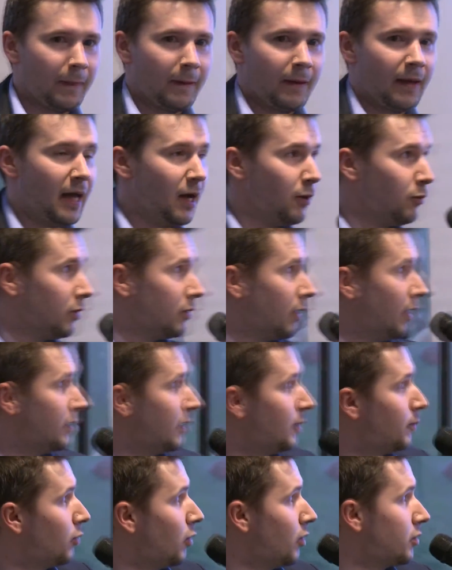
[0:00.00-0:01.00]
How we run
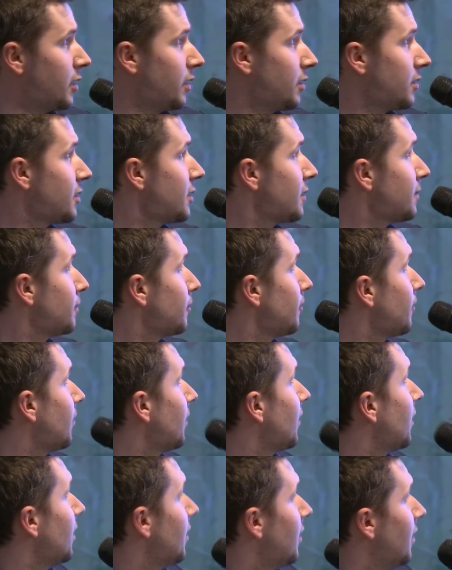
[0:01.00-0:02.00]
the projects.
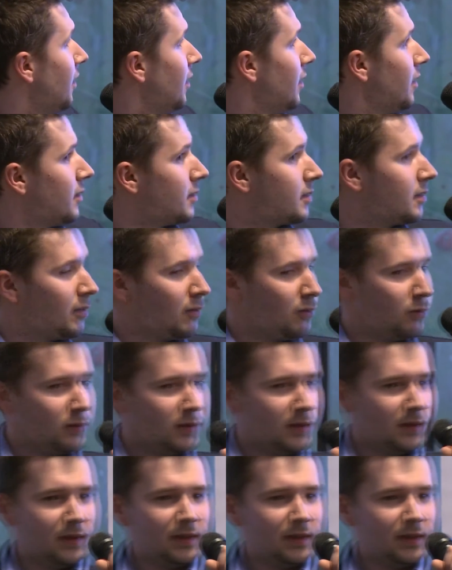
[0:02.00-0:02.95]
So,